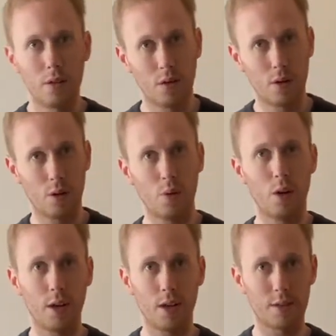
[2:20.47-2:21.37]

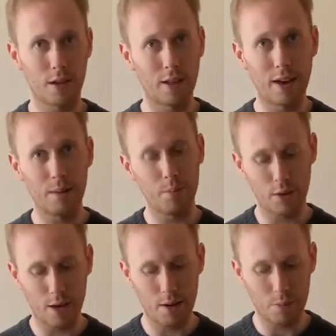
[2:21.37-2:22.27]
hoodie. It's a light
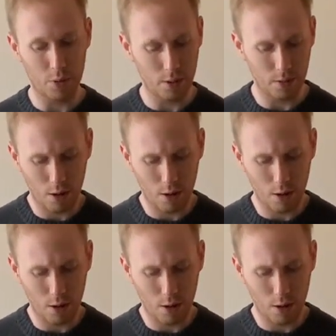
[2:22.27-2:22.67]
belay hoodie.